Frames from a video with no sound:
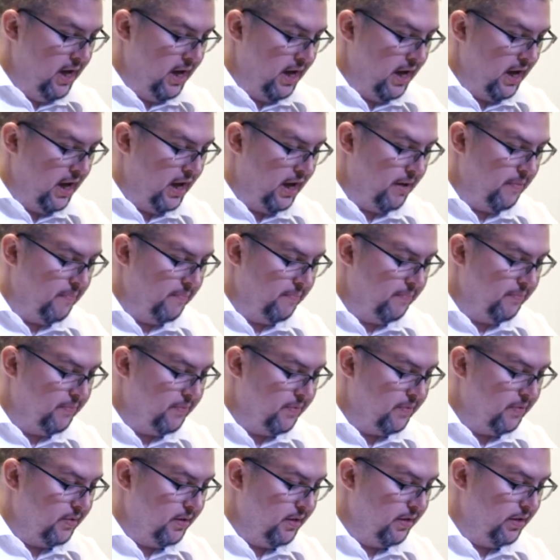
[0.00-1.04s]
Um,
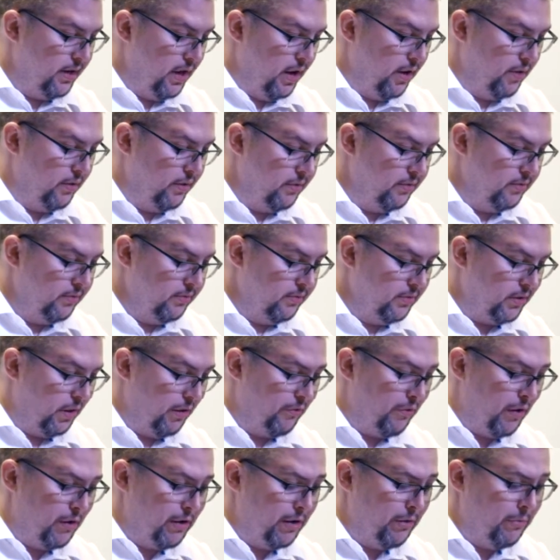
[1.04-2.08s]
you know, so
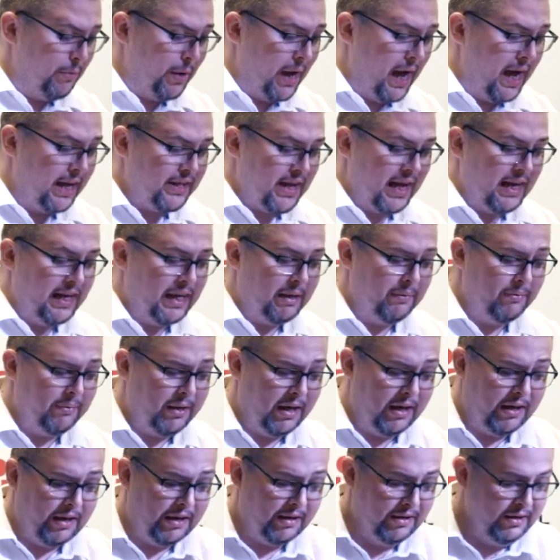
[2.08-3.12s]
if only if we had that leap
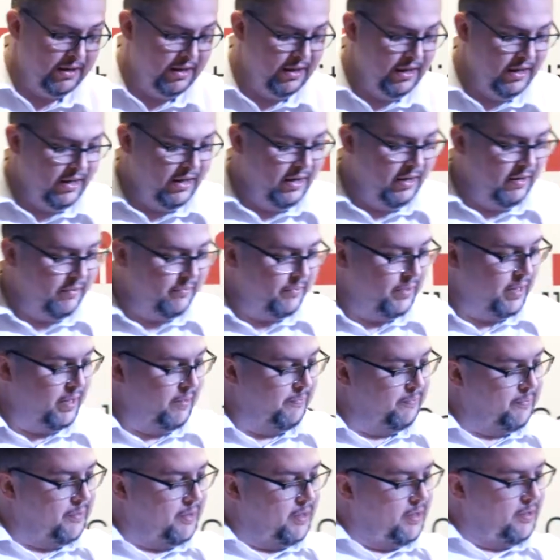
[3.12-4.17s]
year,
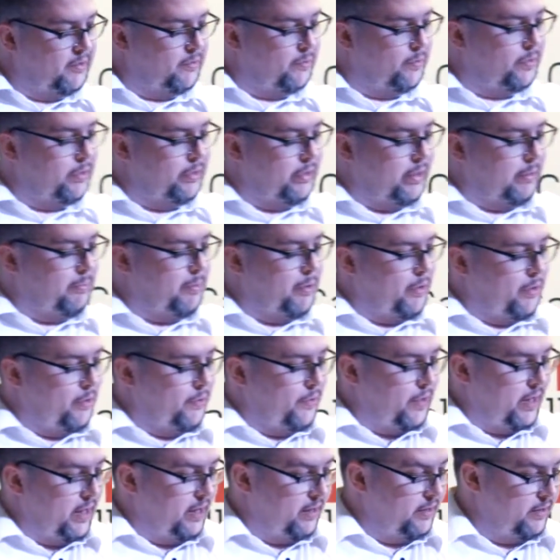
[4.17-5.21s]
what did I put
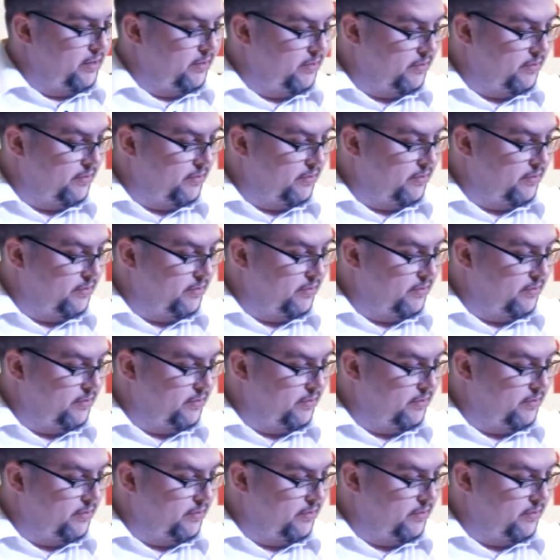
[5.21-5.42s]
on there?